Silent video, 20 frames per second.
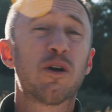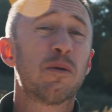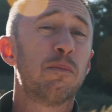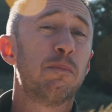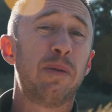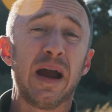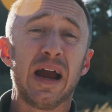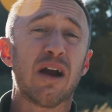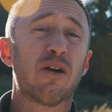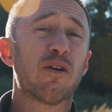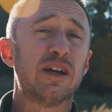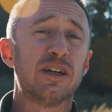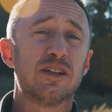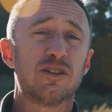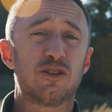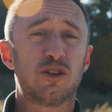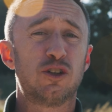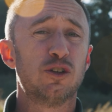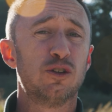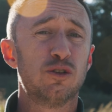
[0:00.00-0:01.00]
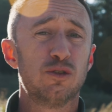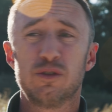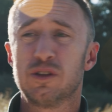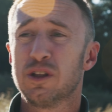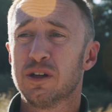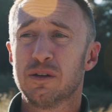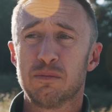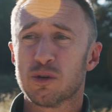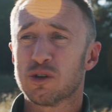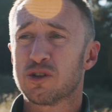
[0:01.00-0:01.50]
compare it to
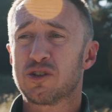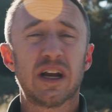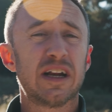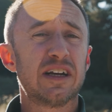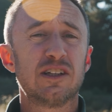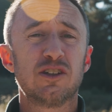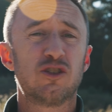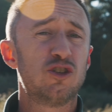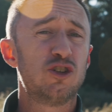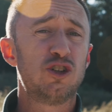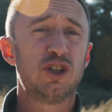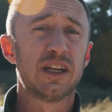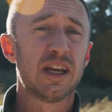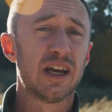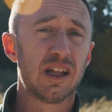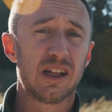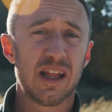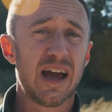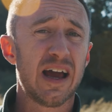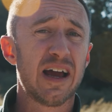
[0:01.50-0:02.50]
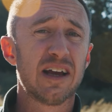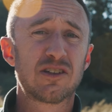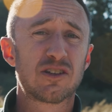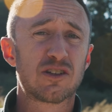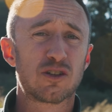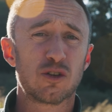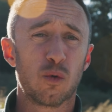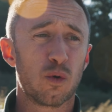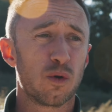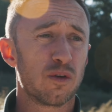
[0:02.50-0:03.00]
the Mercedes
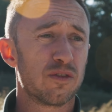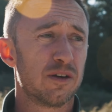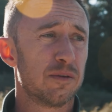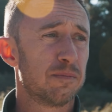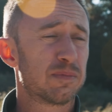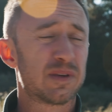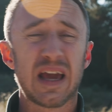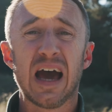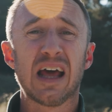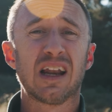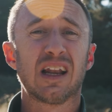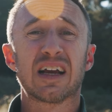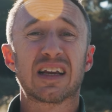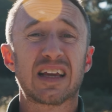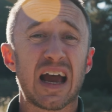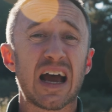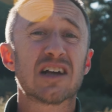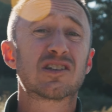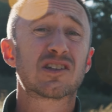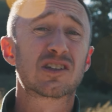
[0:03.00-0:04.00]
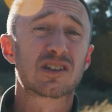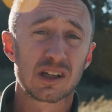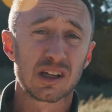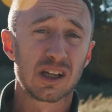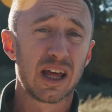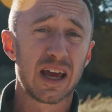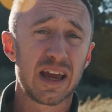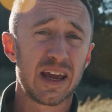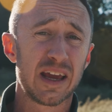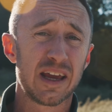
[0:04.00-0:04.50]
GLS or the Cadillac
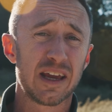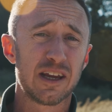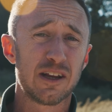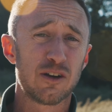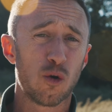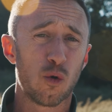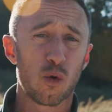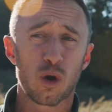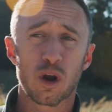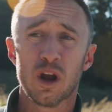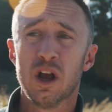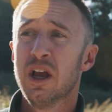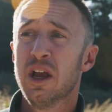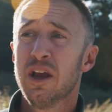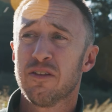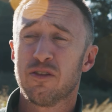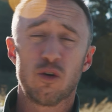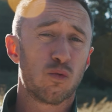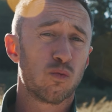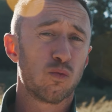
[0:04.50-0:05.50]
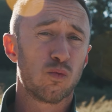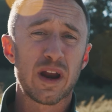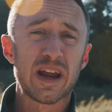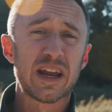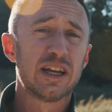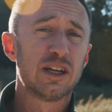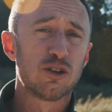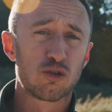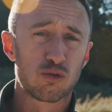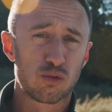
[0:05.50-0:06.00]
Escalade or the
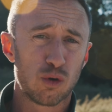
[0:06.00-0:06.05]
Range